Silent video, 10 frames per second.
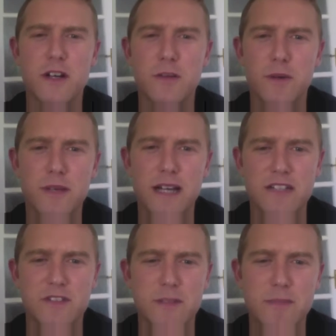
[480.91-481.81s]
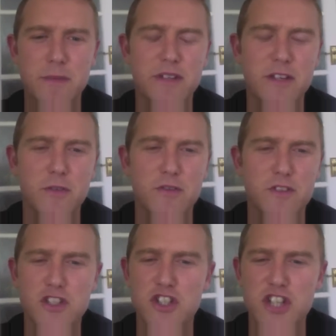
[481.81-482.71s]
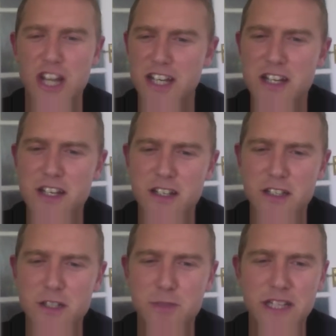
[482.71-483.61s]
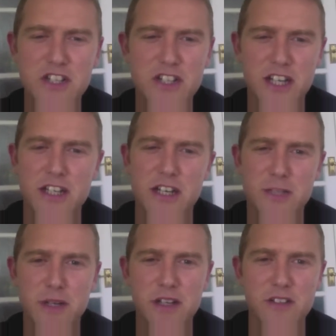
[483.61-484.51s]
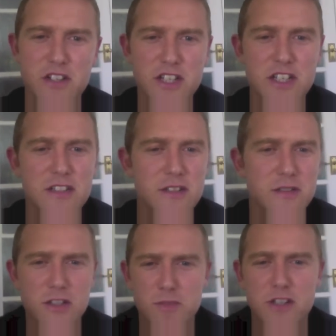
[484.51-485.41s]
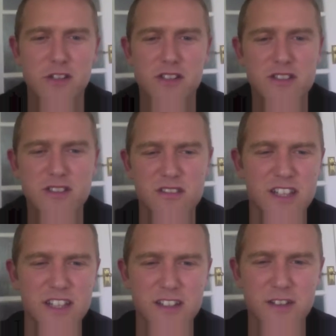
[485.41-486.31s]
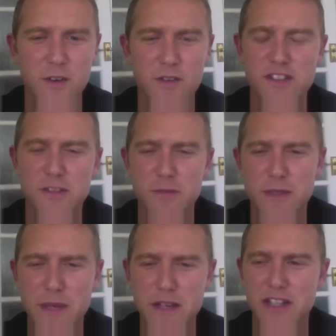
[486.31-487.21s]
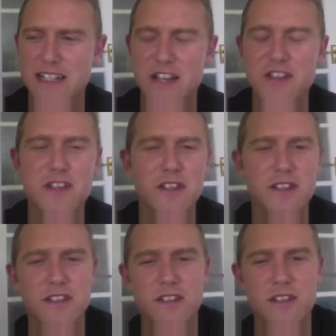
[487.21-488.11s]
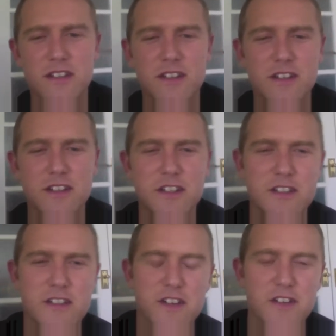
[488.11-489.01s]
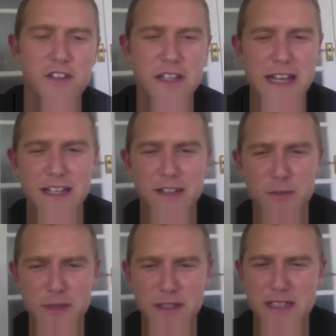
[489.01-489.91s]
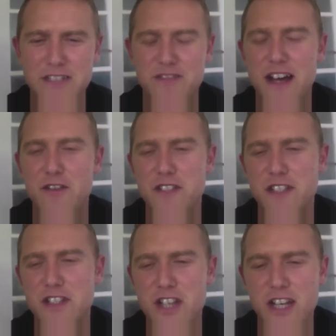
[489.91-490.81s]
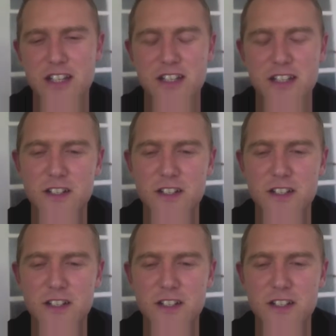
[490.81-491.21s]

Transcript: I'll probably ask for, like, baked potato with just chicken, like, just plain chicken and a sprinkling of cheese, just because, like, obviously there'll be a bit less in the fill, and there'll be less fat obviously in the chicken